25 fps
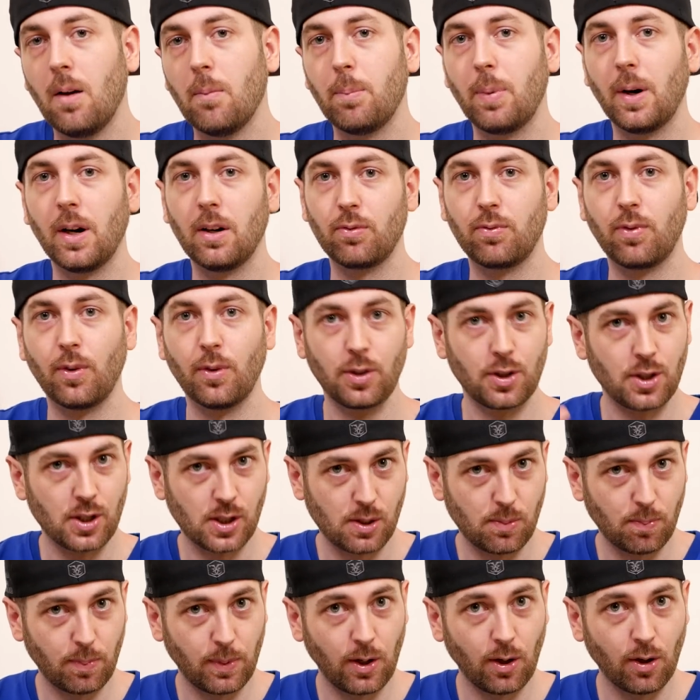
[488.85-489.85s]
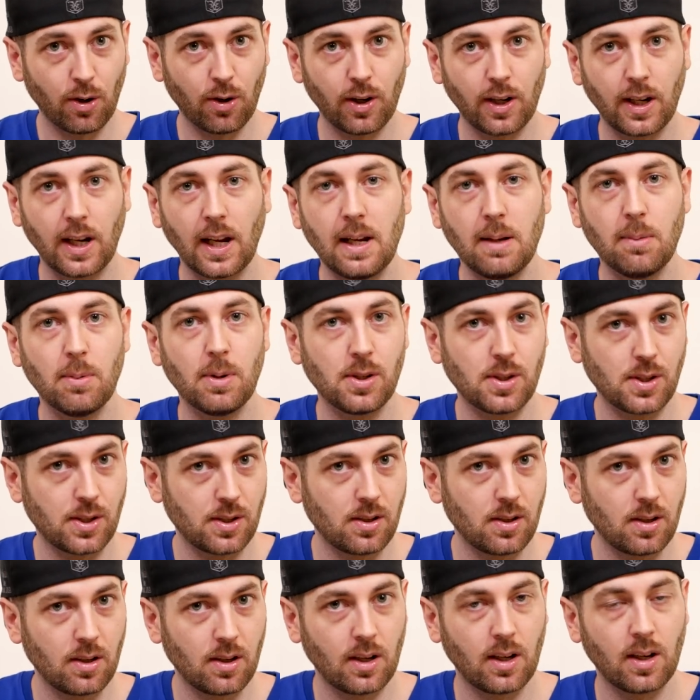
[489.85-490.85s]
But for just pure gamers,